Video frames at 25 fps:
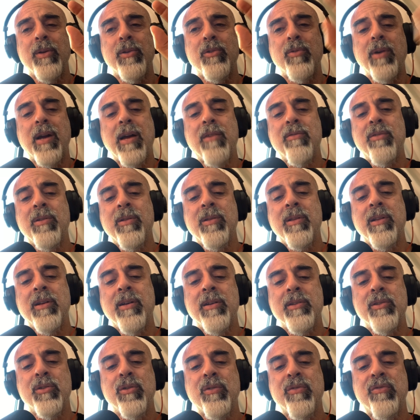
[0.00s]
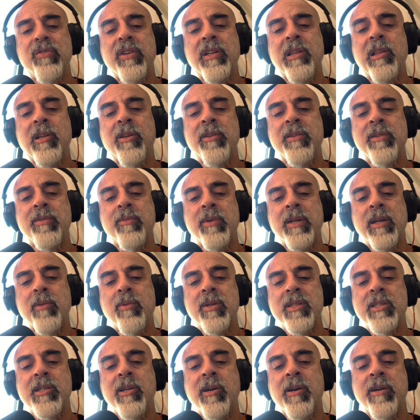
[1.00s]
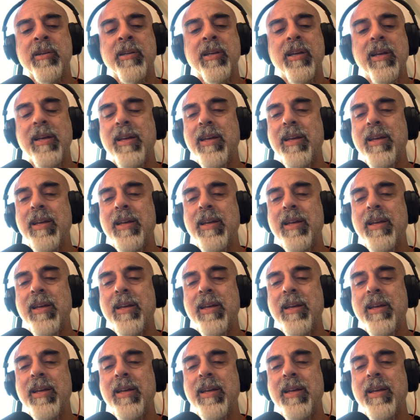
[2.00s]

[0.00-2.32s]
travel to Finland when he was young,